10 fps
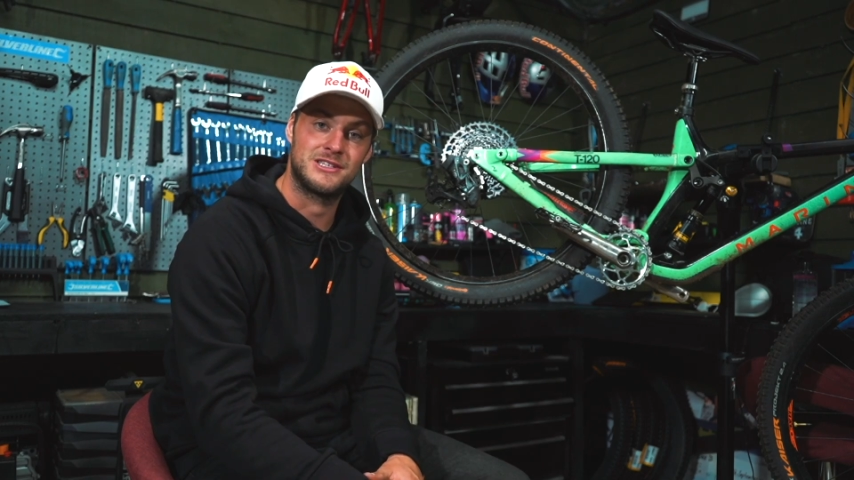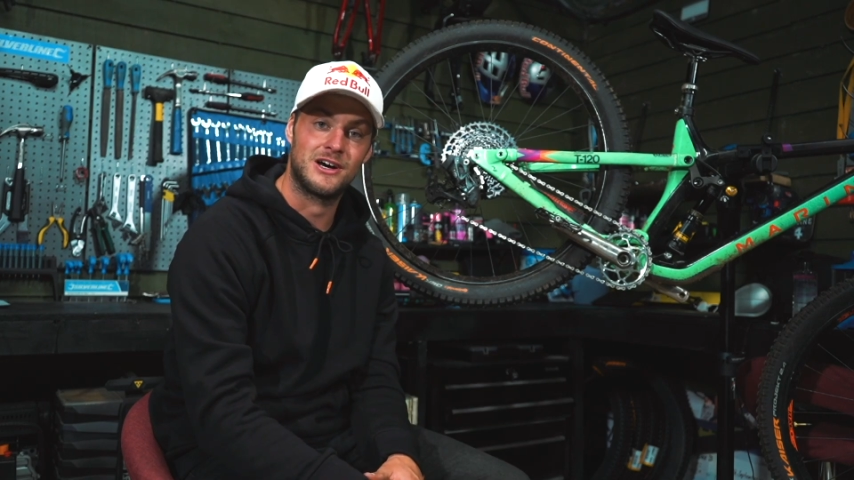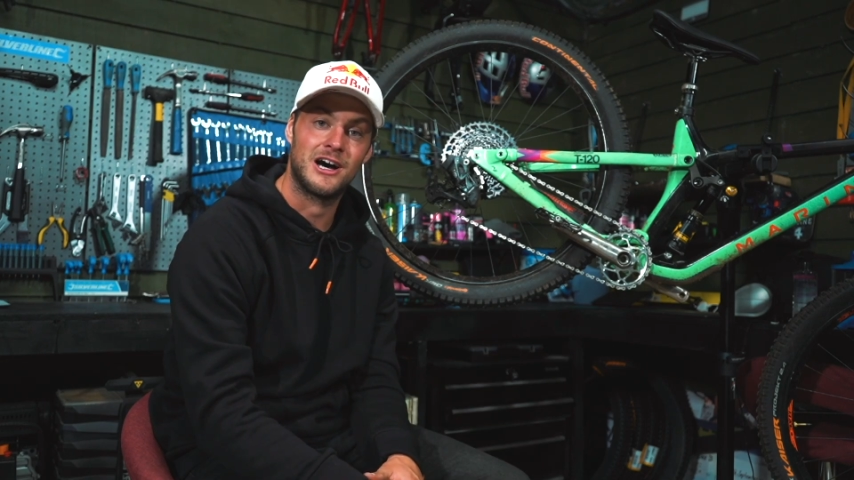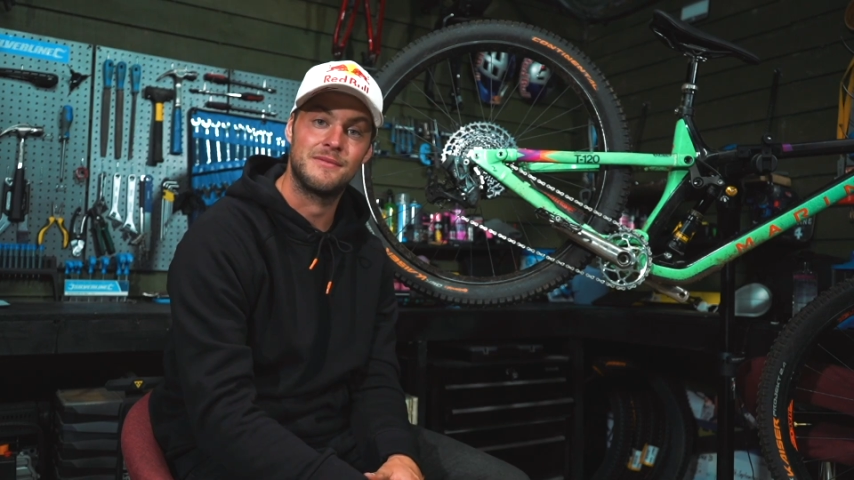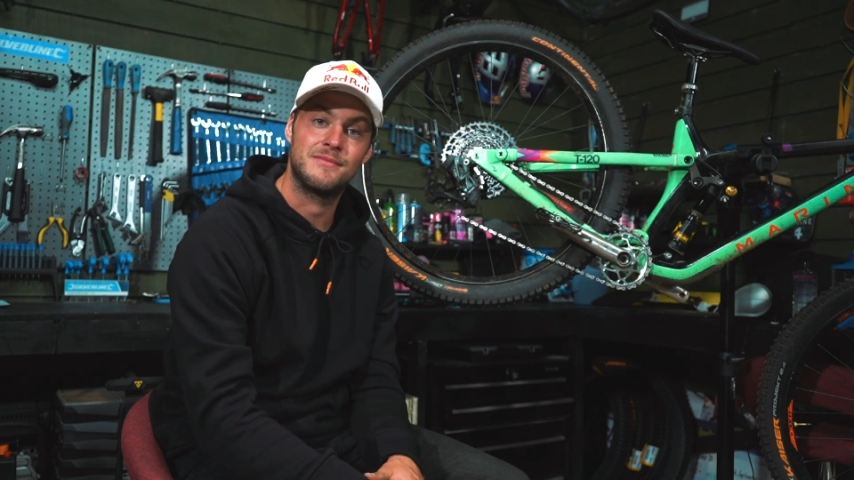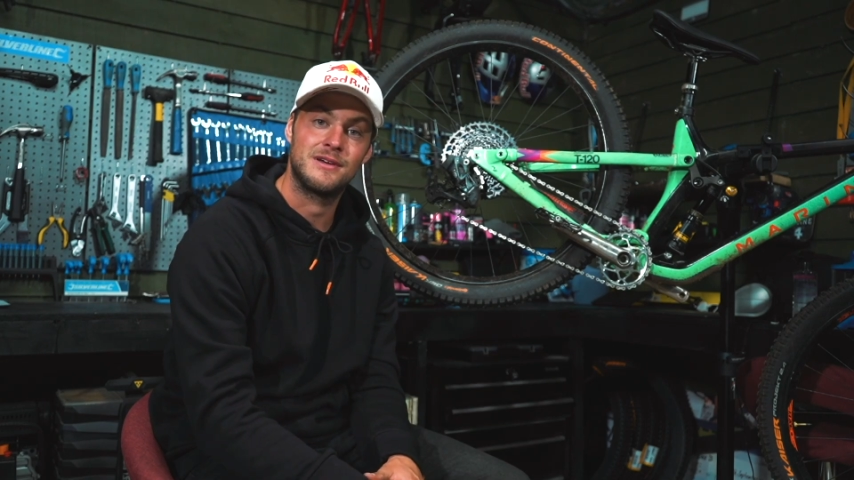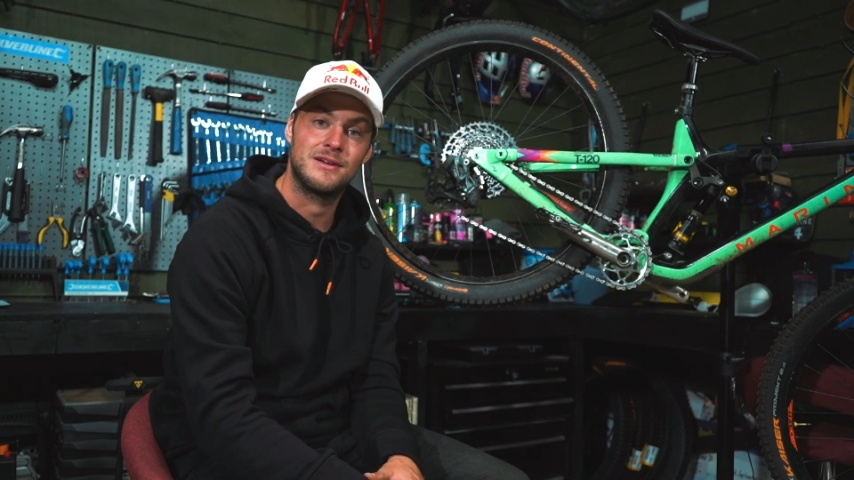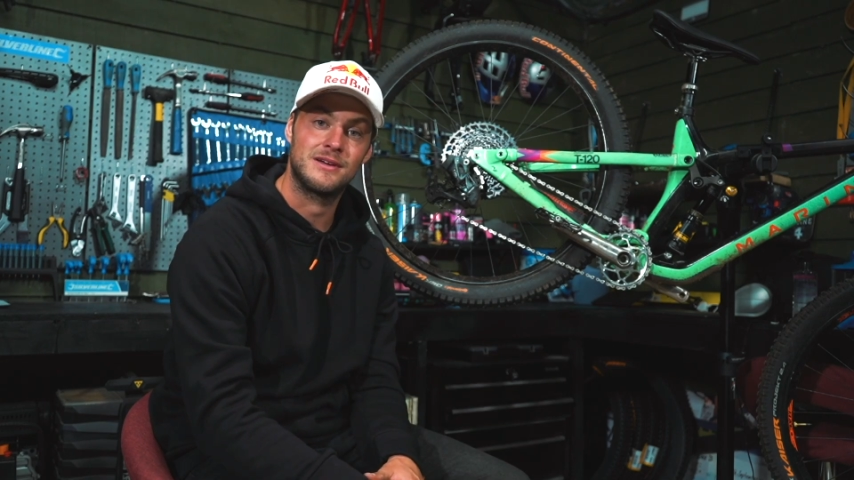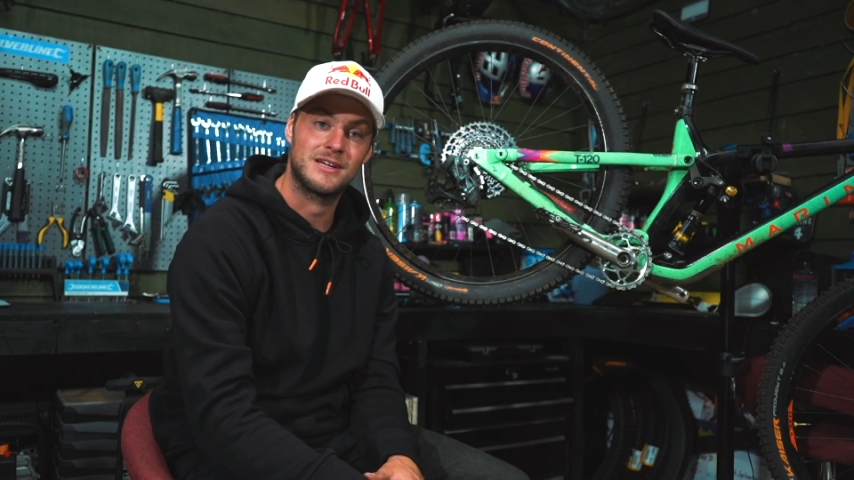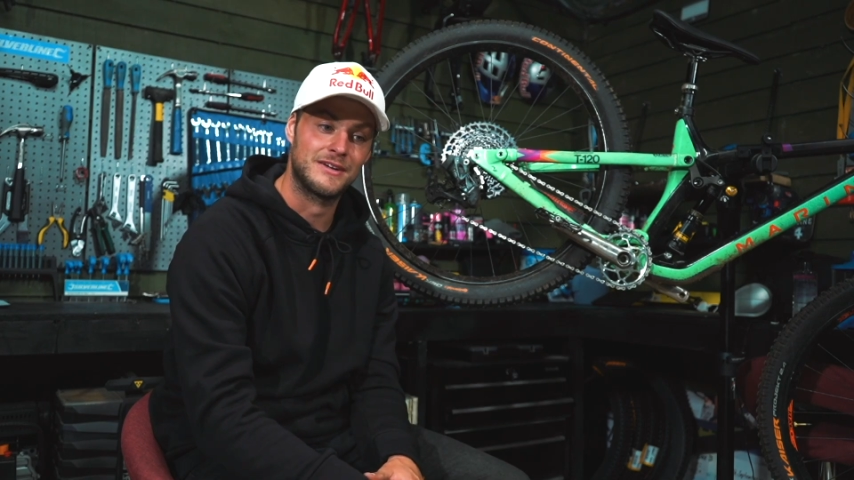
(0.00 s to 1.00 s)
time,
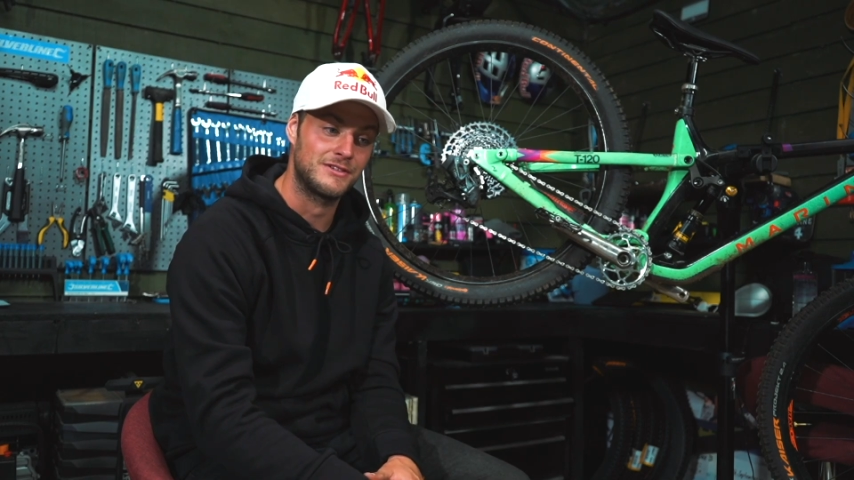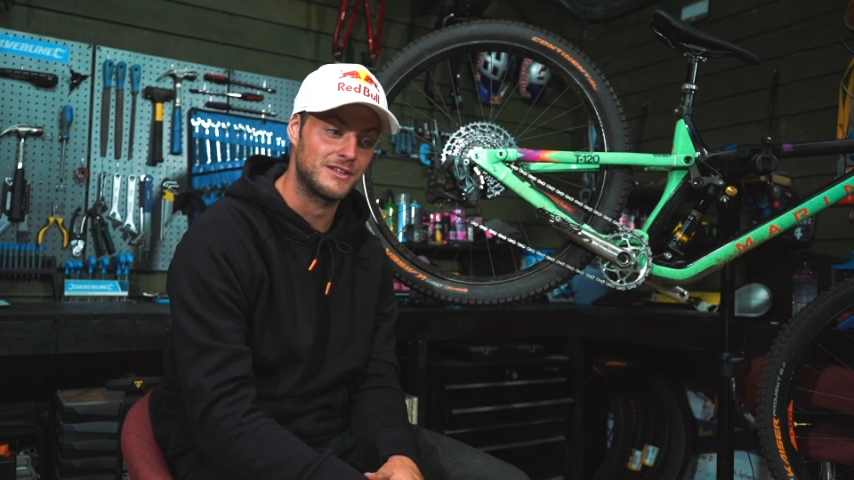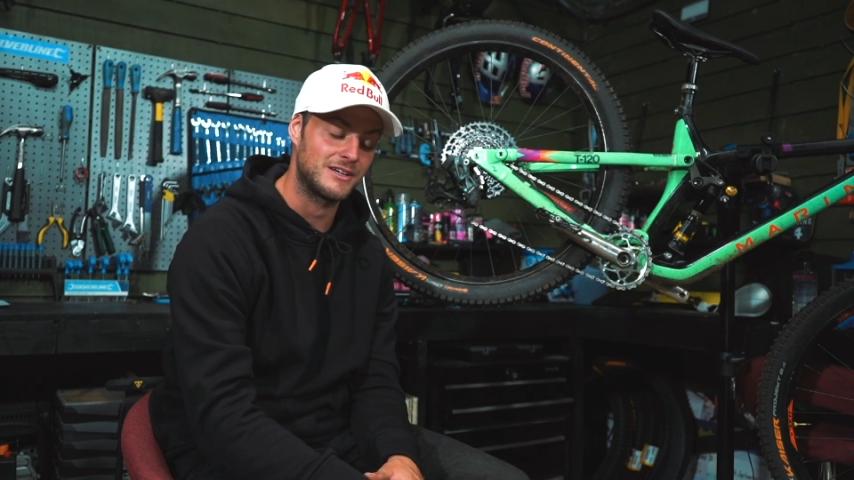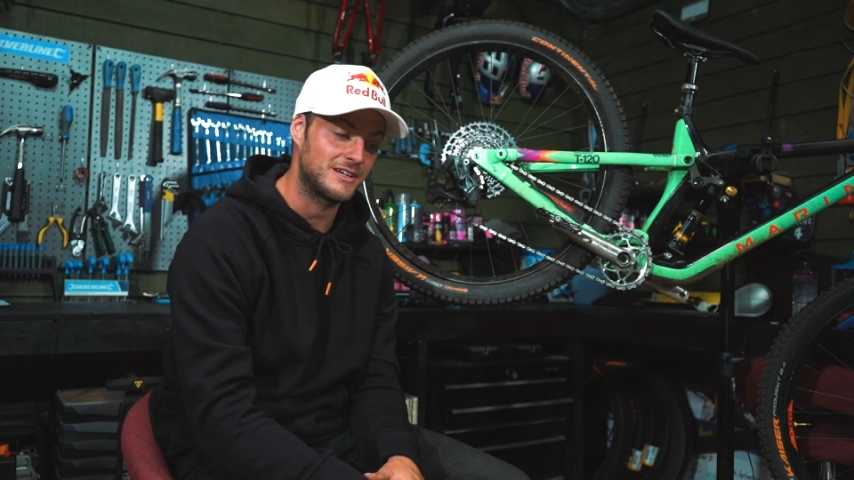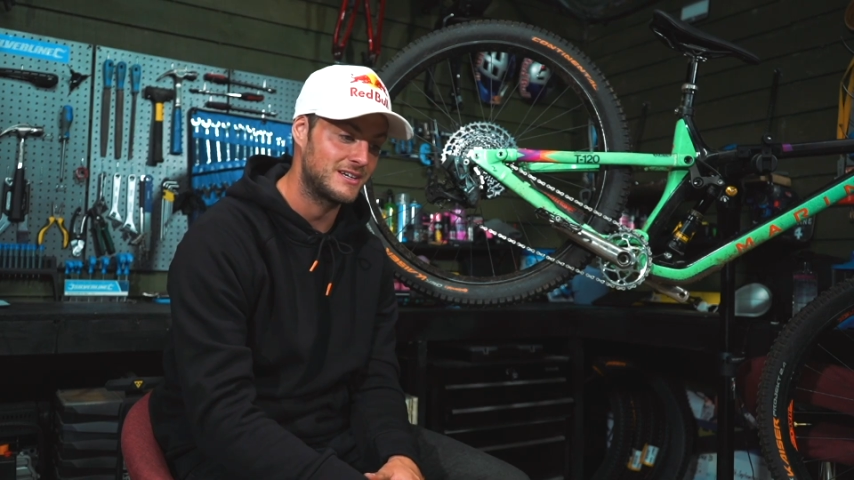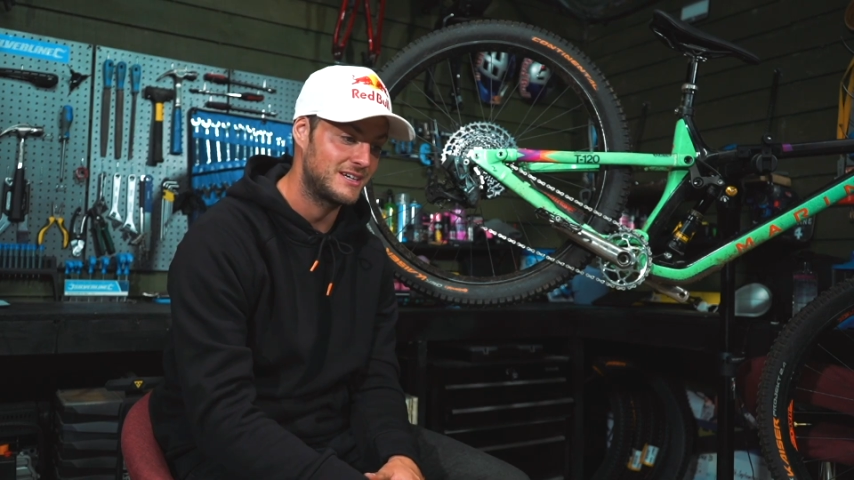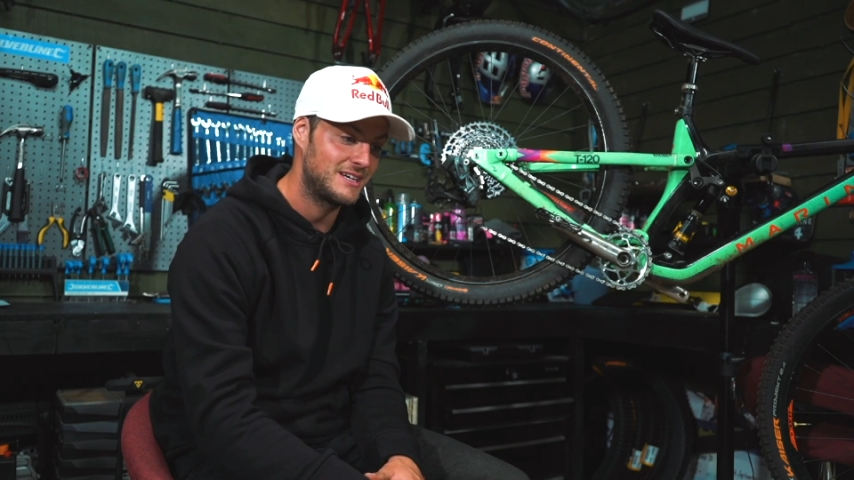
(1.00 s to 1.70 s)
given the